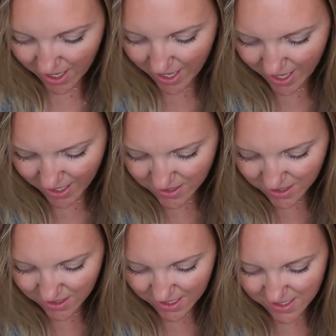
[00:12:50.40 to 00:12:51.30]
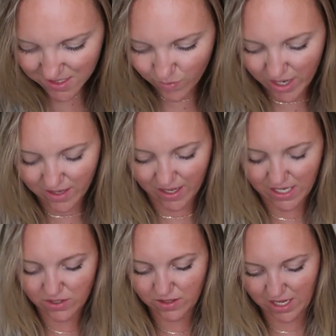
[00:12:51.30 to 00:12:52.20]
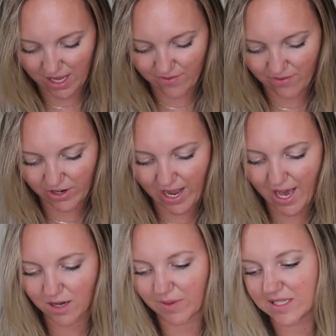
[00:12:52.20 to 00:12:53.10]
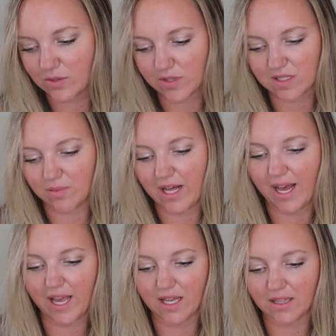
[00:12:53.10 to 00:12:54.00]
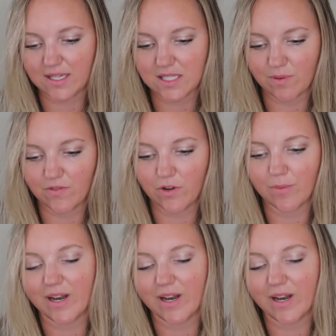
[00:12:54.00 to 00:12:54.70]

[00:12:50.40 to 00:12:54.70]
And this is one that I don't think I've ever had in my school supply list before,